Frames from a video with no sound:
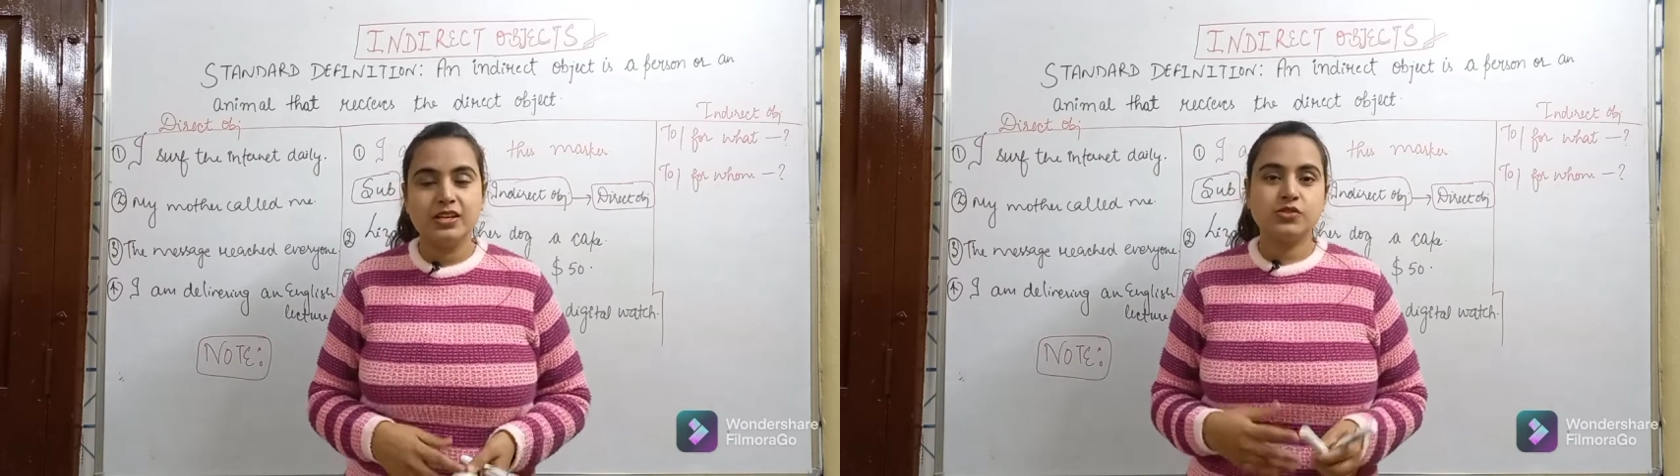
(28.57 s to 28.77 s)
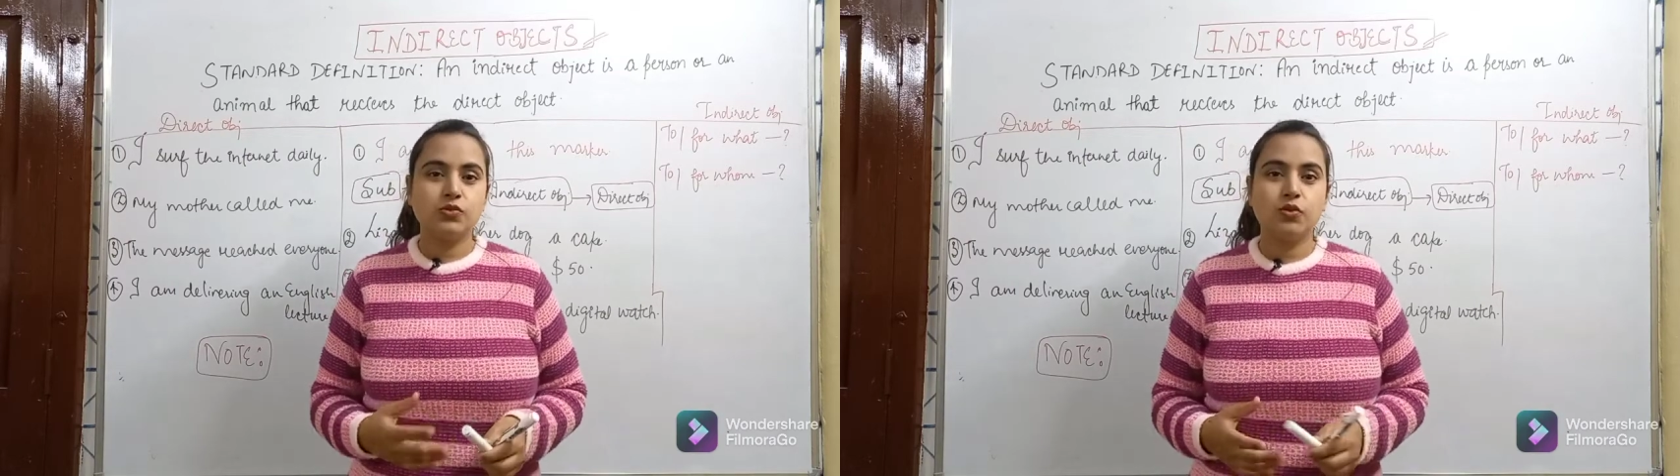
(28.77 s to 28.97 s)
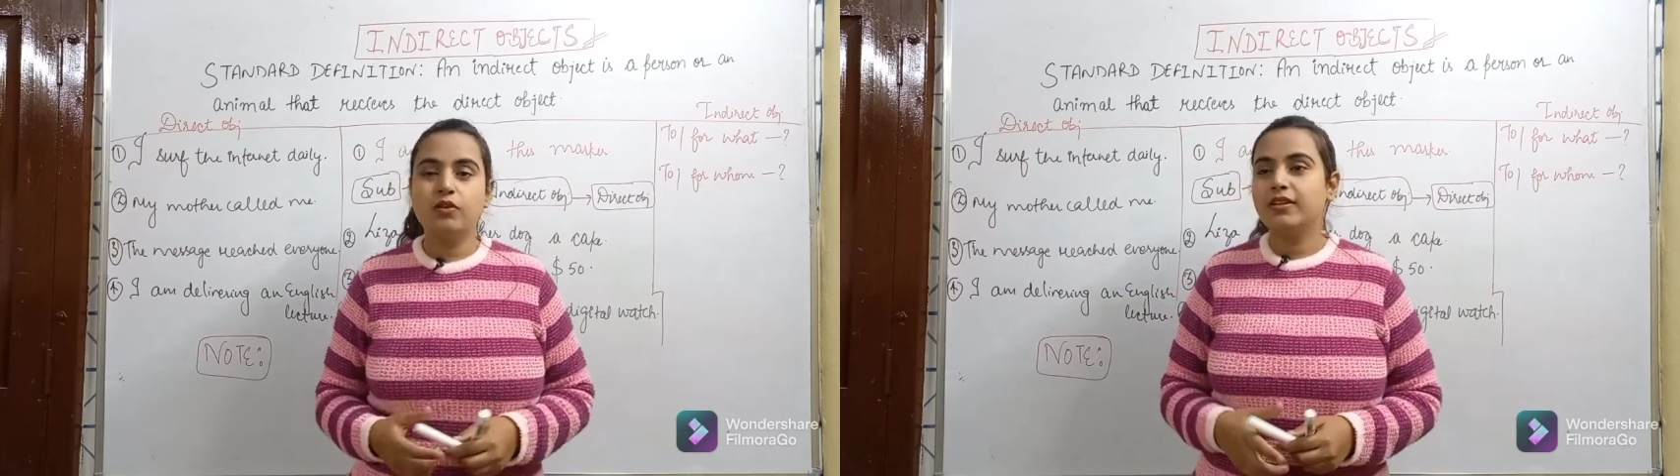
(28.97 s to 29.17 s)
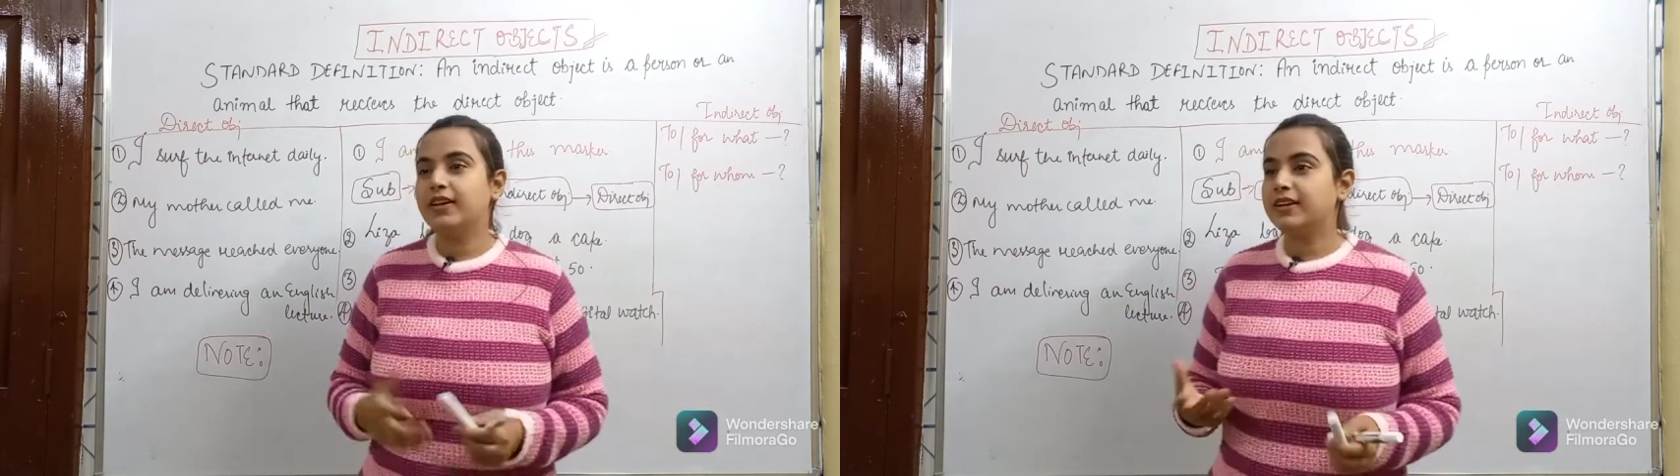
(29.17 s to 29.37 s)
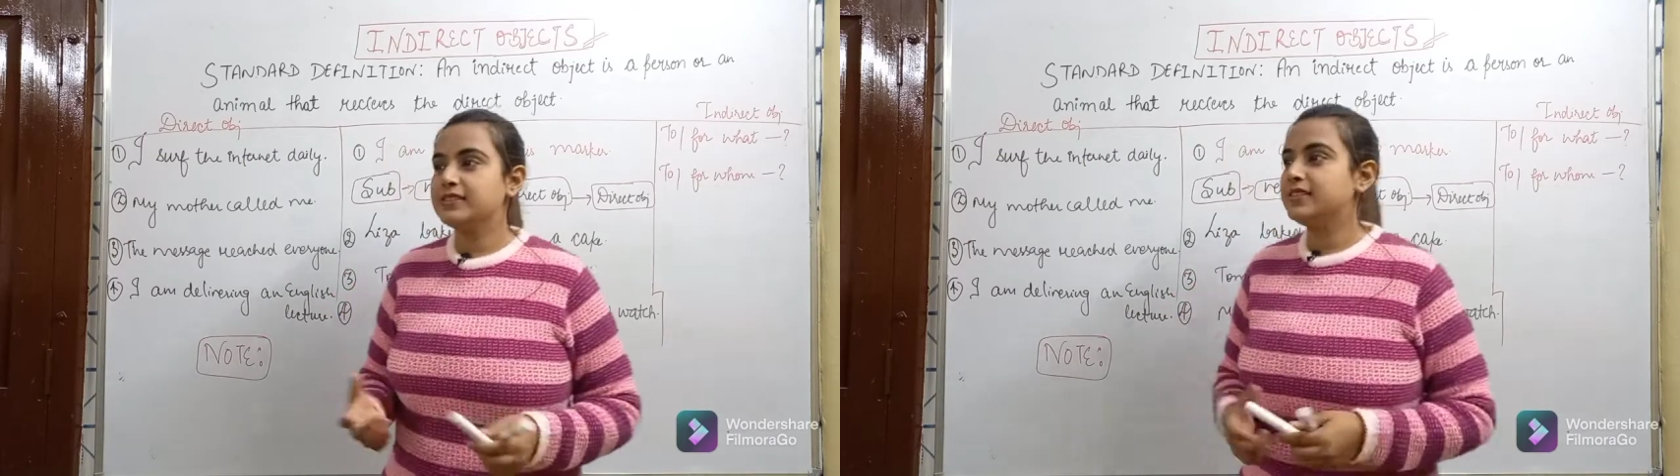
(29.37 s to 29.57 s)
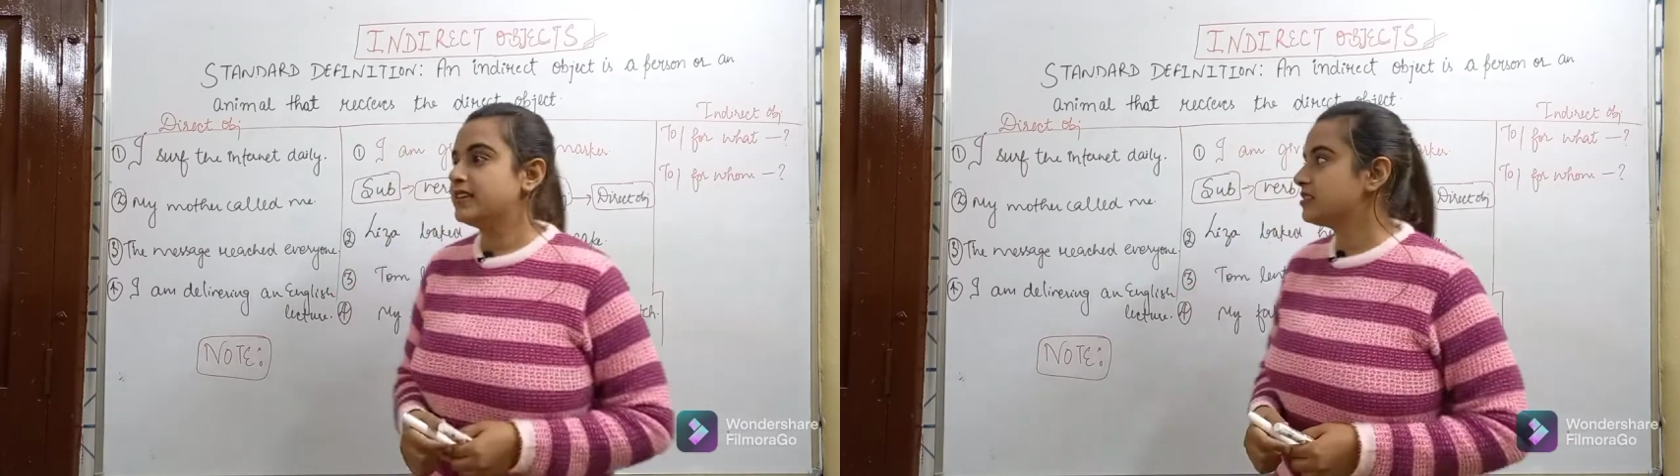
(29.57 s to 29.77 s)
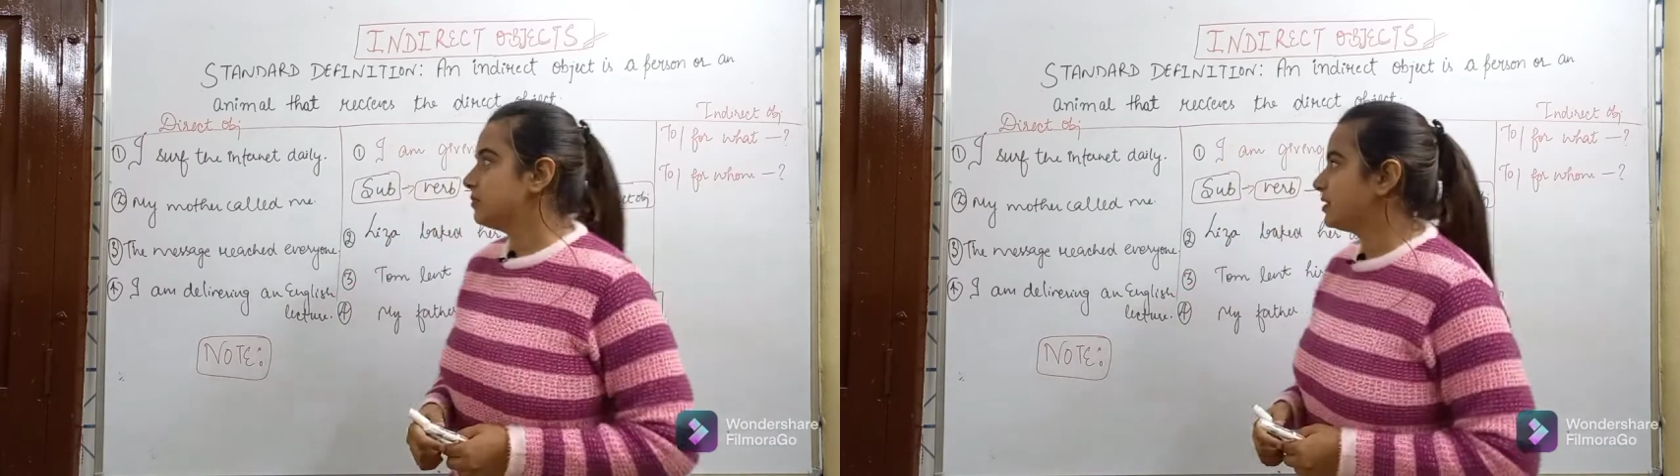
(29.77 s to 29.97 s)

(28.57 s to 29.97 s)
So let us take some